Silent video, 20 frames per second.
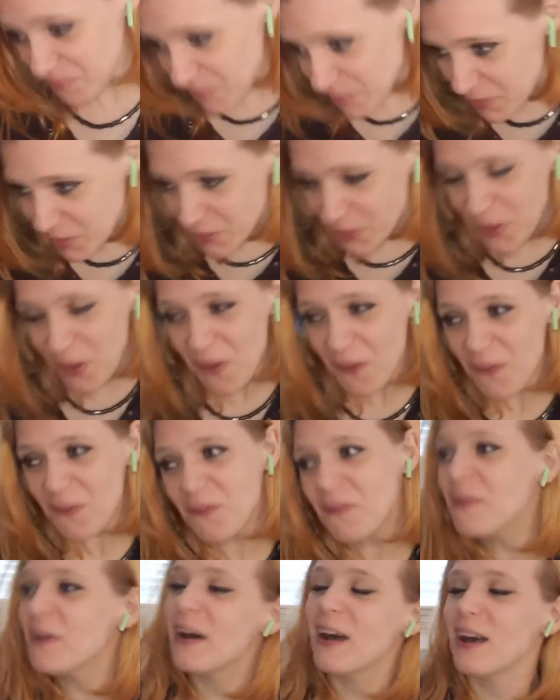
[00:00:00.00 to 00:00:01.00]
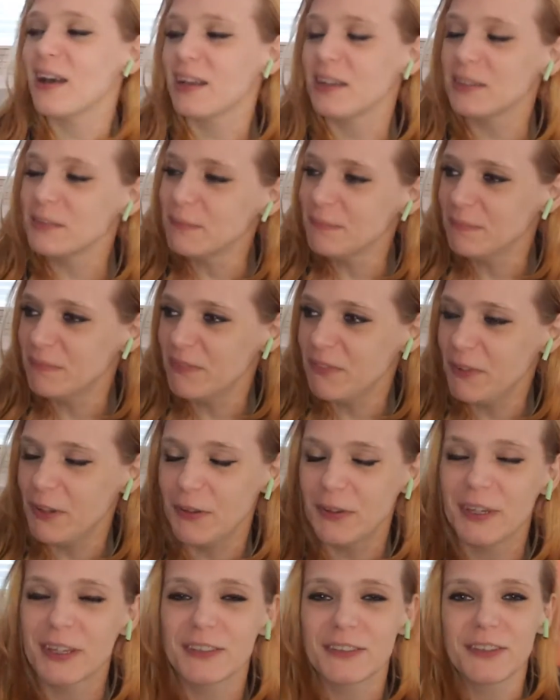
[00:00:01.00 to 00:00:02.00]
So a few
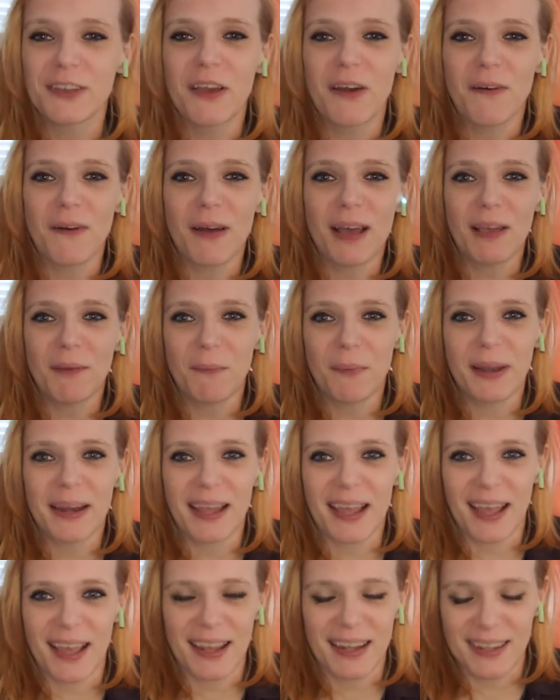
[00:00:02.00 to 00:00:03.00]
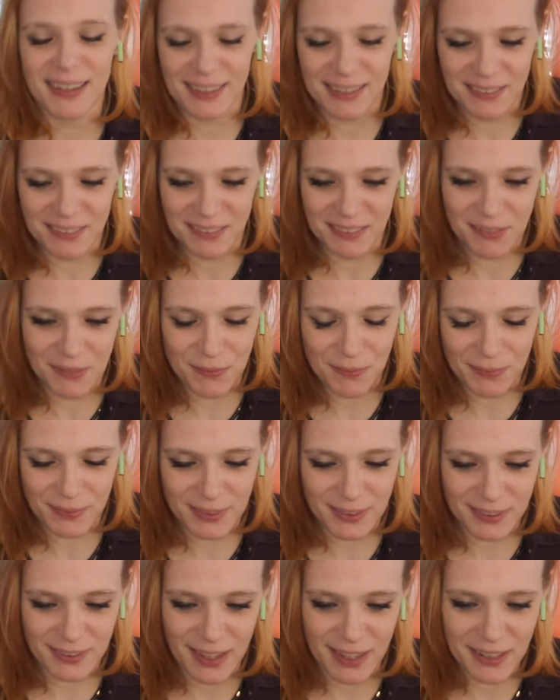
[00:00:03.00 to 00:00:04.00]
years ago, I went ahead and
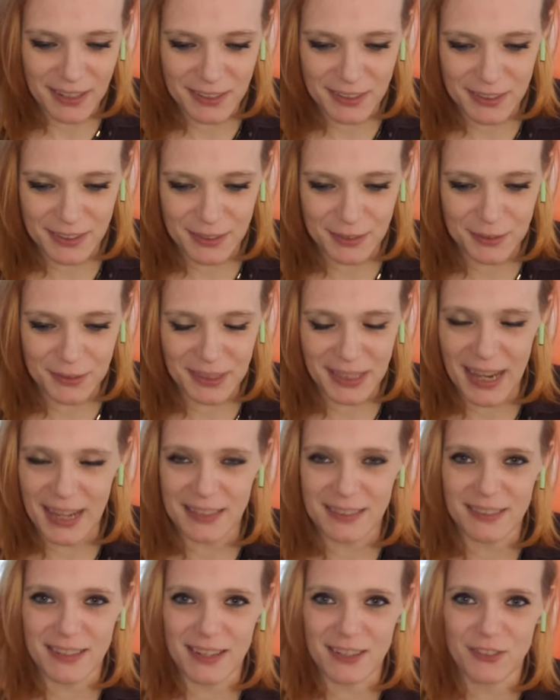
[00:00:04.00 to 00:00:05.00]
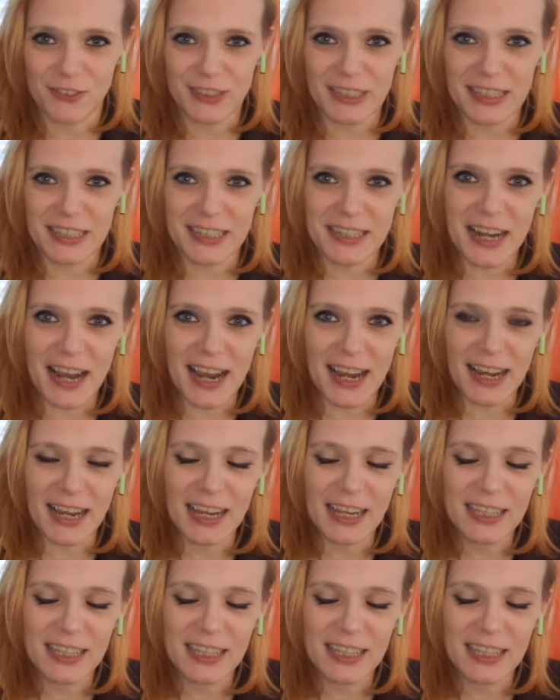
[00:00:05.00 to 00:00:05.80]
decided to do the ancestry DNA.